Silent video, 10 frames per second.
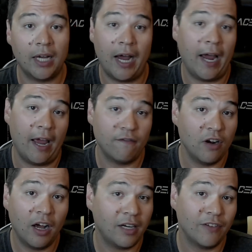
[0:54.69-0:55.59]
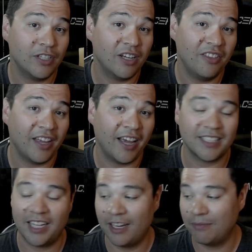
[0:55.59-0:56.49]
I have not even done that.
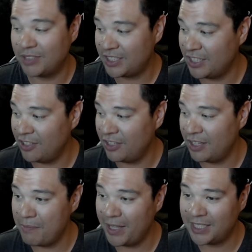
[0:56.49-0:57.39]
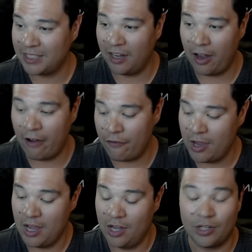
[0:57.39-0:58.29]
I am still in the midst of
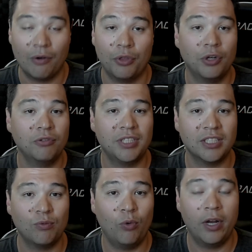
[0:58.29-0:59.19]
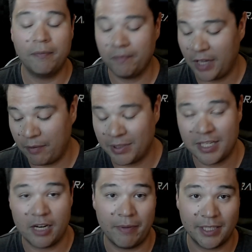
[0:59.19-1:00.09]
going through season one. I've been
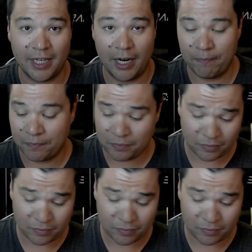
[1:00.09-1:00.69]
taking my time.